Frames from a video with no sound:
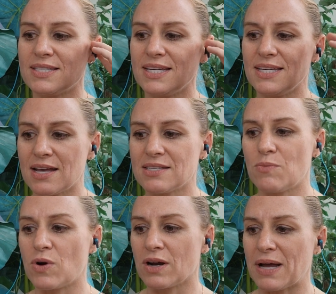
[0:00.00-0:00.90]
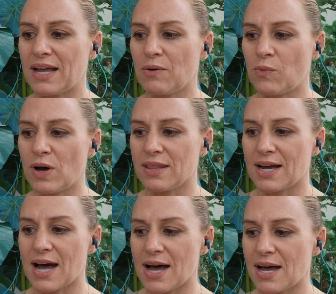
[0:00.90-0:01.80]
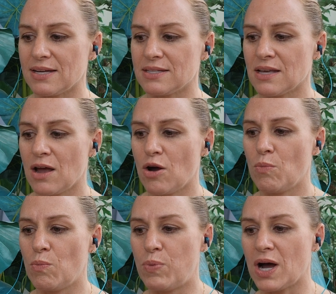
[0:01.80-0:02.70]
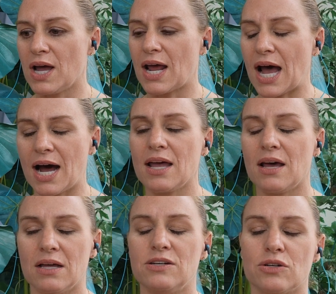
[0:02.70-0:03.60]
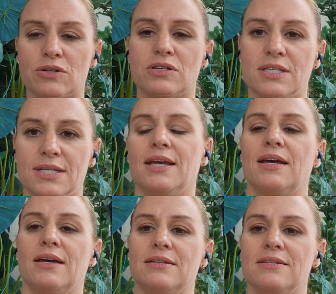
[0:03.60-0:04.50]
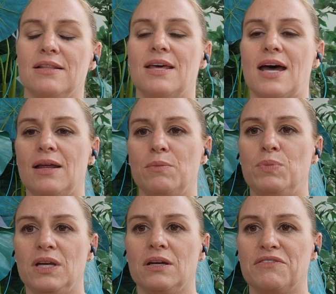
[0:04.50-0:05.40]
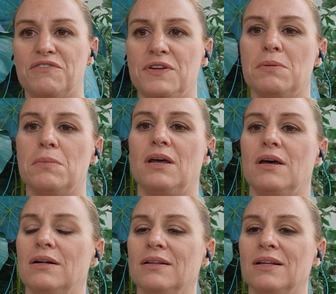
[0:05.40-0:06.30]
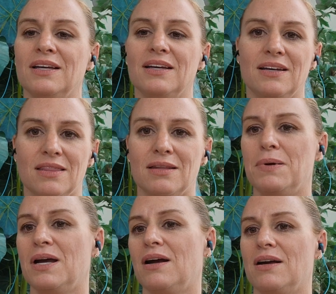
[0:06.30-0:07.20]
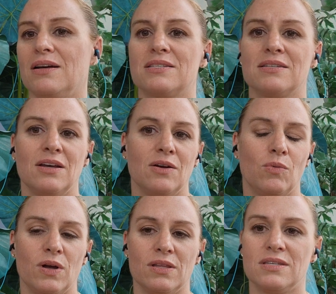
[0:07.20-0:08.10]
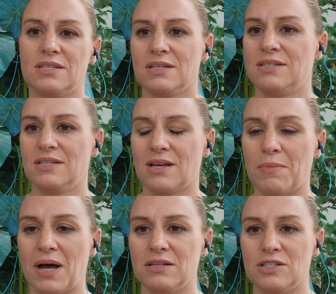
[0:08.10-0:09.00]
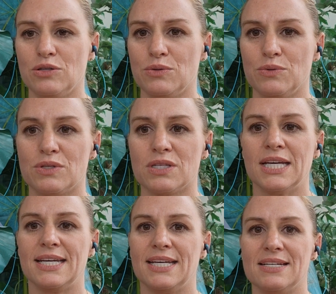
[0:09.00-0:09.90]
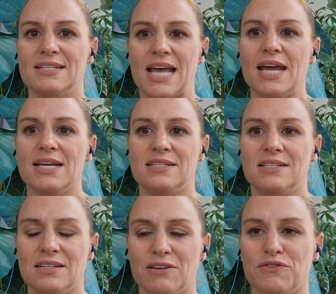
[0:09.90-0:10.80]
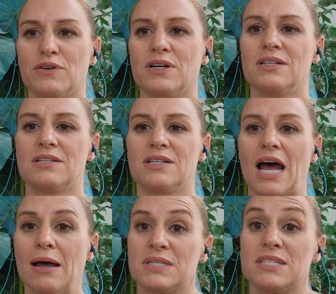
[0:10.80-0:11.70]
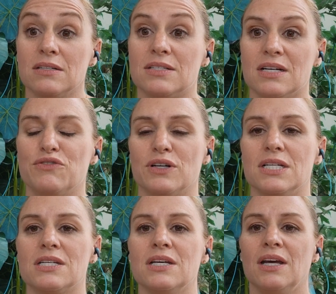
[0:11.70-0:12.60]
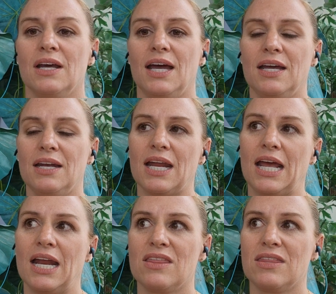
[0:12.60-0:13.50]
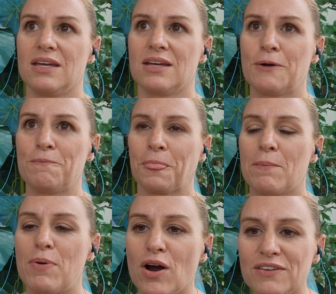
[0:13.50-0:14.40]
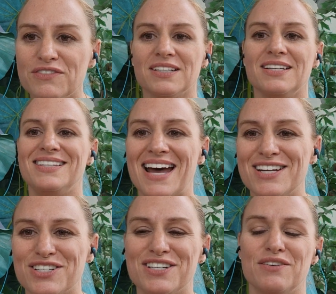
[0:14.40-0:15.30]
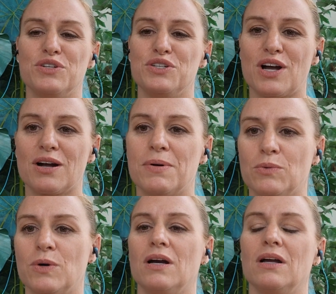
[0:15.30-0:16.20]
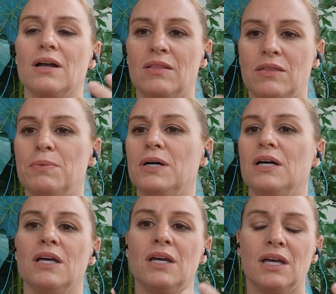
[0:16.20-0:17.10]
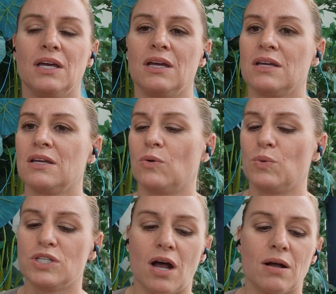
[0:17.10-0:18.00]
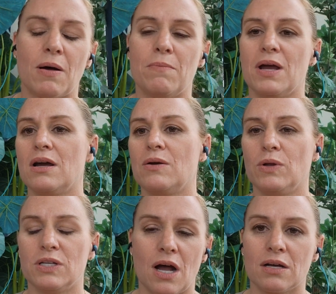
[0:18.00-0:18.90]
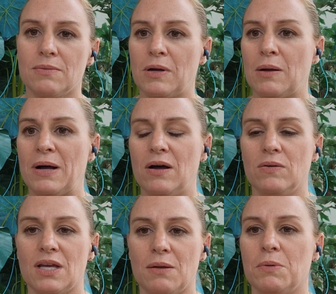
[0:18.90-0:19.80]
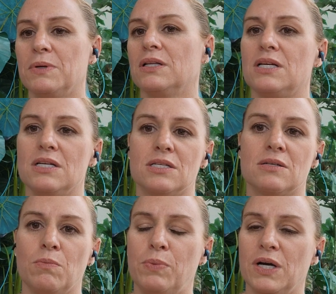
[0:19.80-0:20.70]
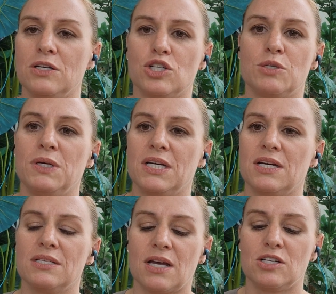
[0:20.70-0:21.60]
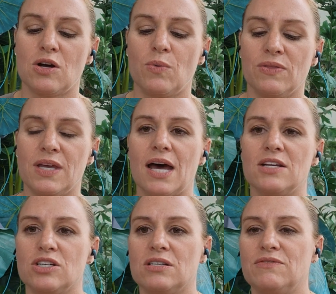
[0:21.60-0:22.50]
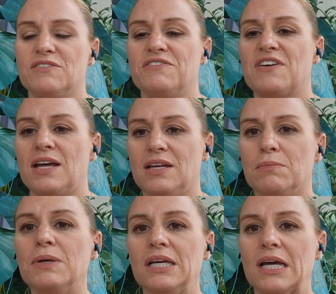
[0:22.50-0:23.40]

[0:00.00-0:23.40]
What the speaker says: that, yes, I'm one of the guys, but I understand that being a female in the barracks with 60 some odd dudes is I'm still different. And I think part of delete the adjective when you talk about the book, we talk about merit, we talk about capabilities, but just because I don't want the adjective defining me